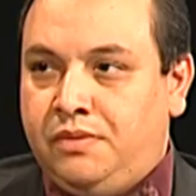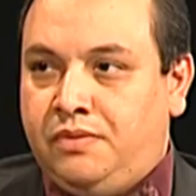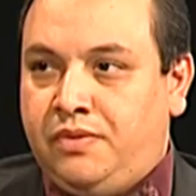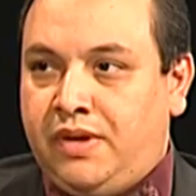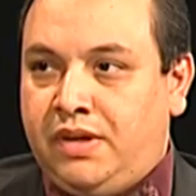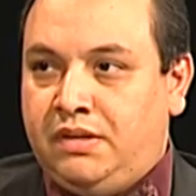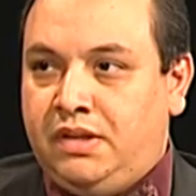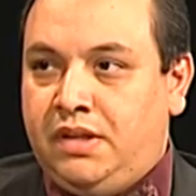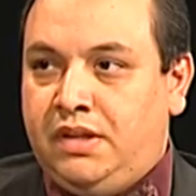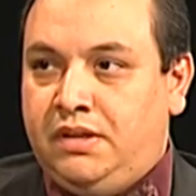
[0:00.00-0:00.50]

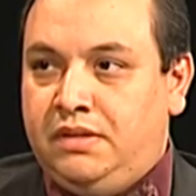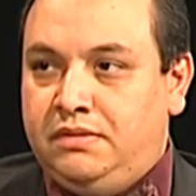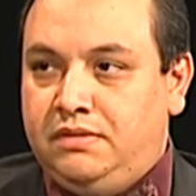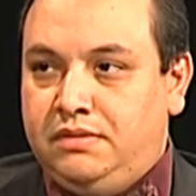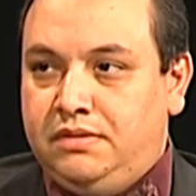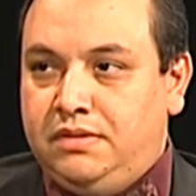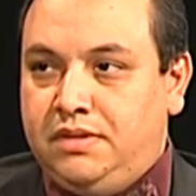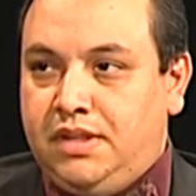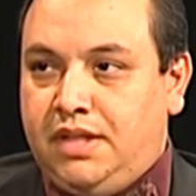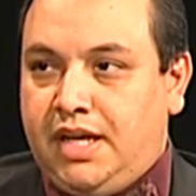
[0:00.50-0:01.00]
fairly
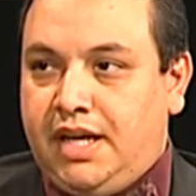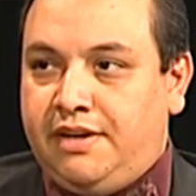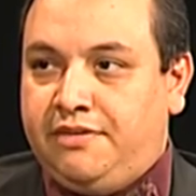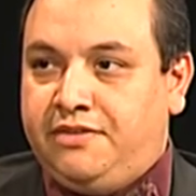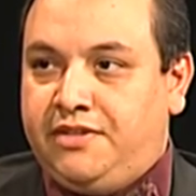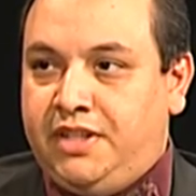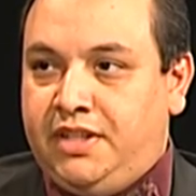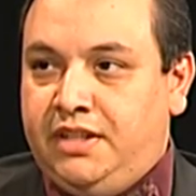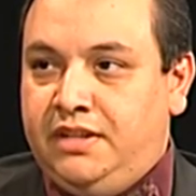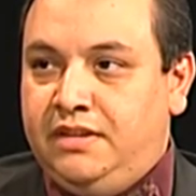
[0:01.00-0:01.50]

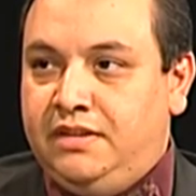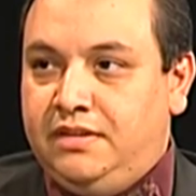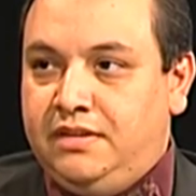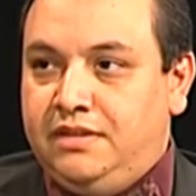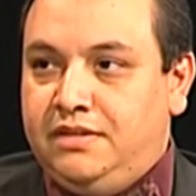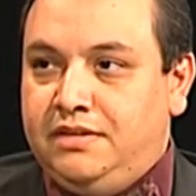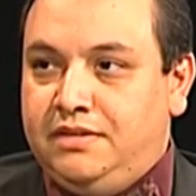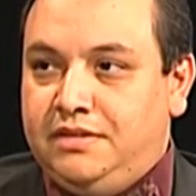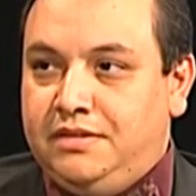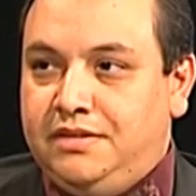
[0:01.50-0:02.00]
hefty.
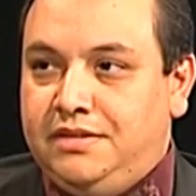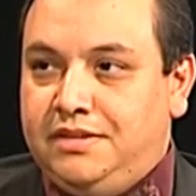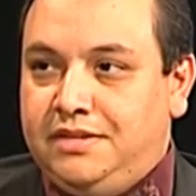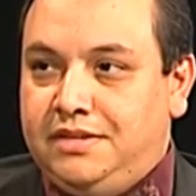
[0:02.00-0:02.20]
Mm -hmm